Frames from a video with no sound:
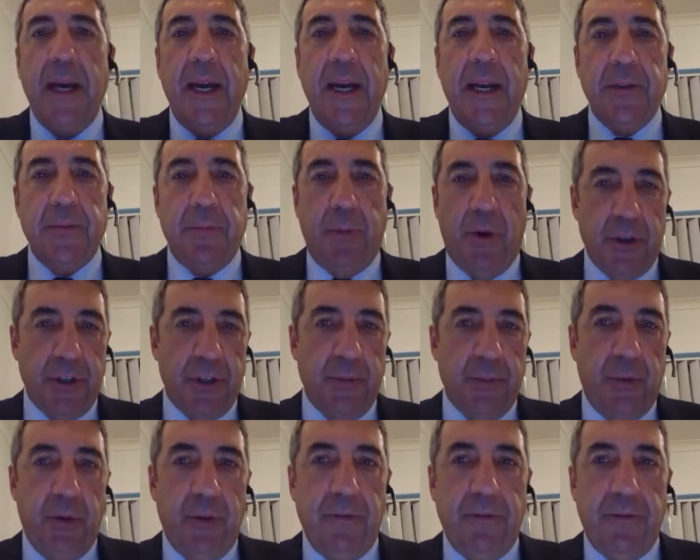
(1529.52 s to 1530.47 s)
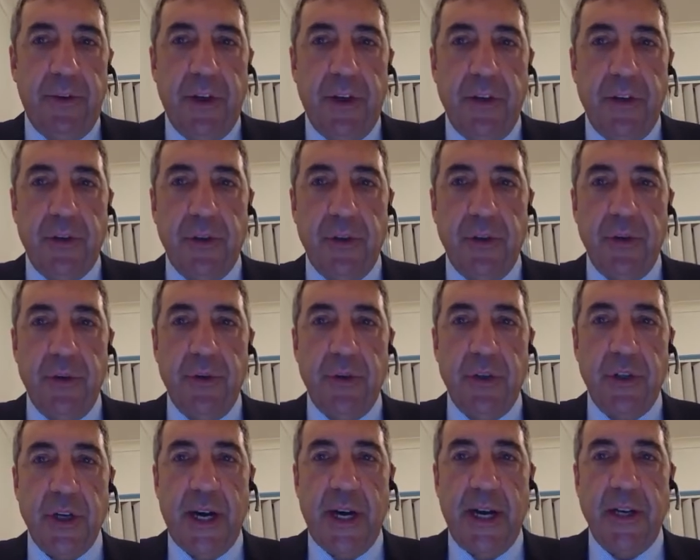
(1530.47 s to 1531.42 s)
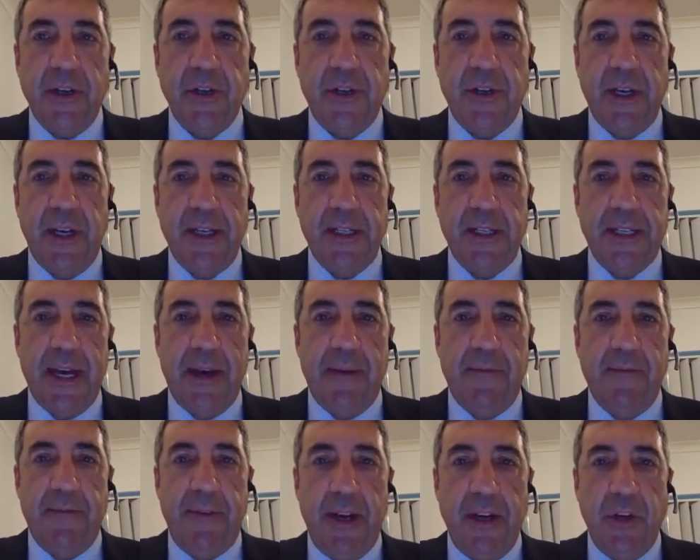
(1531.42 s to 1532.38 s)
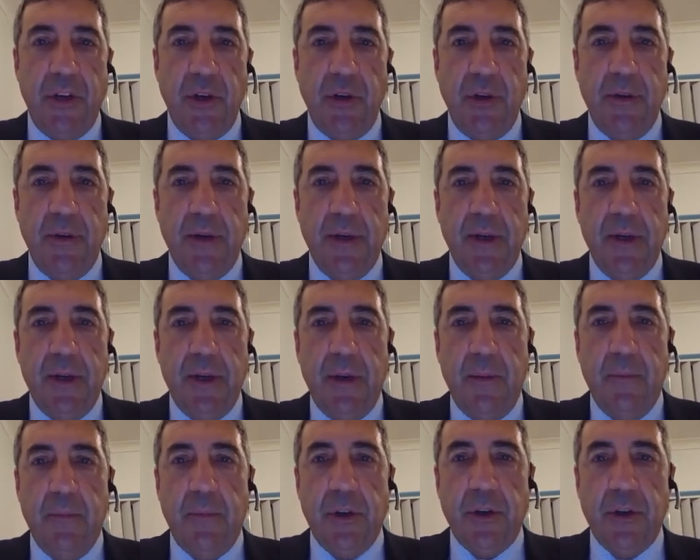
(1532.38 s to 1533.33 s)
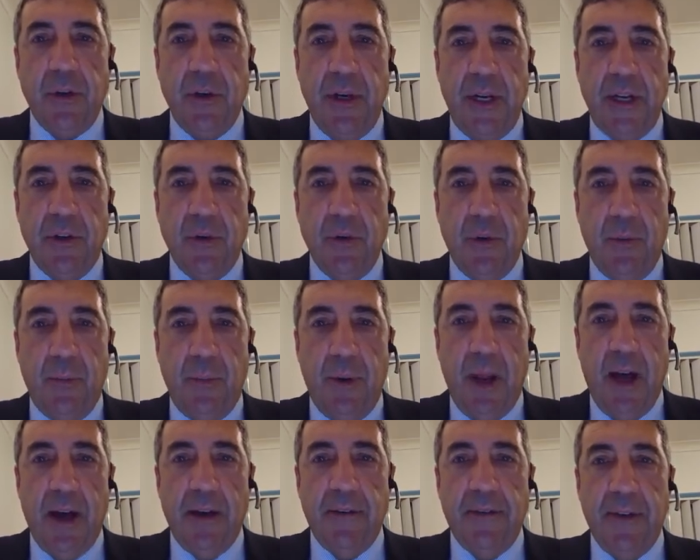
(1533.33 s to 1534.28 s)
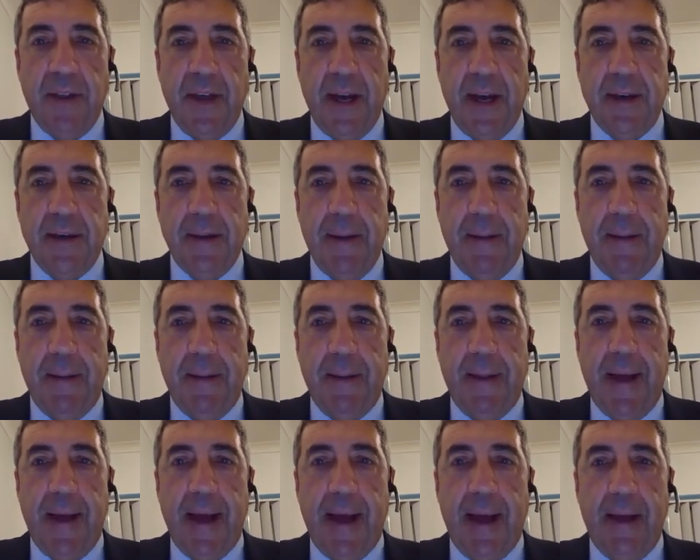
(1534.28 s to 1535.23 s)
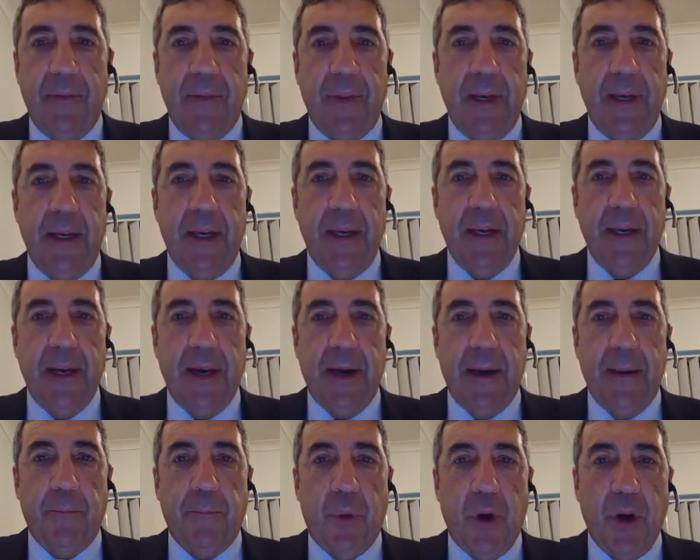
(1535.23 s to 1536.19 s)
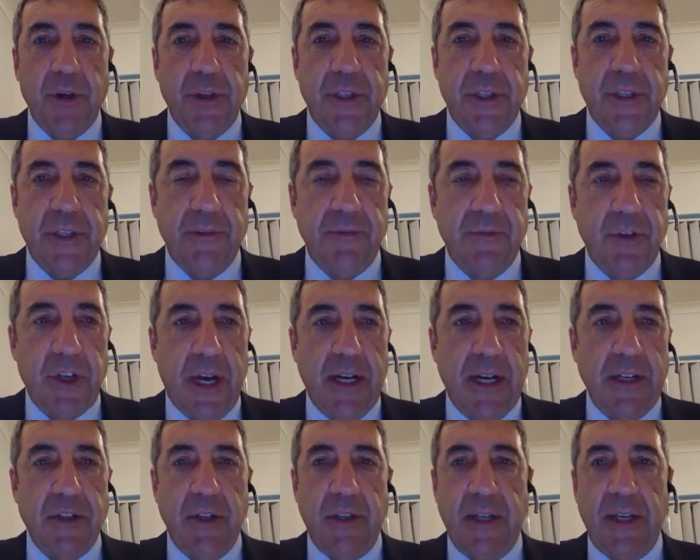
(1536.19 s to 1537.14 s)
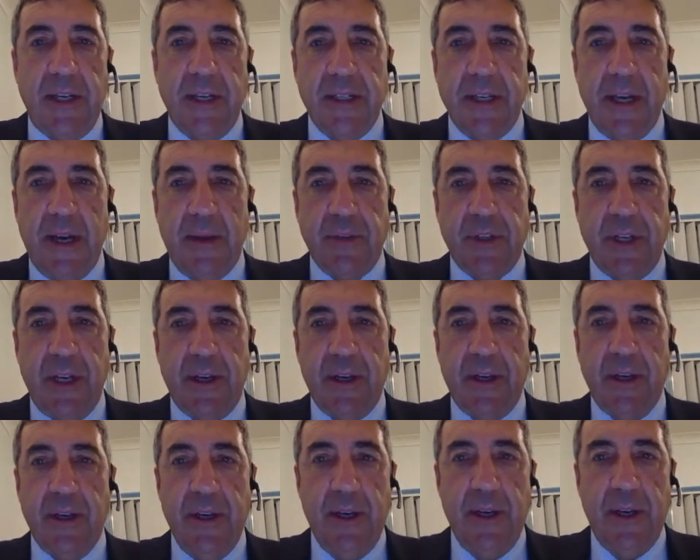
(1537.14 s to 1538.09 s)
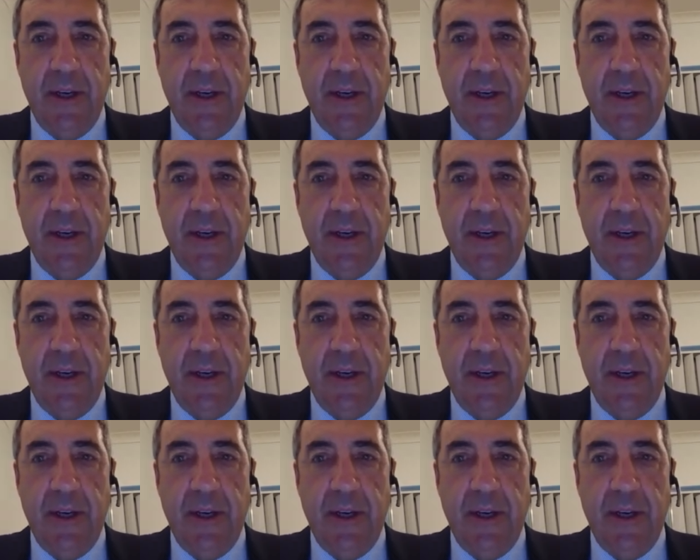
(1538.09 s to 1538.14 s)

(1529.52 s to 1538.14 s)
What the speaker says: It is possible for you to change the exam venue, but you need to apply for that, and the process of changing the exam centre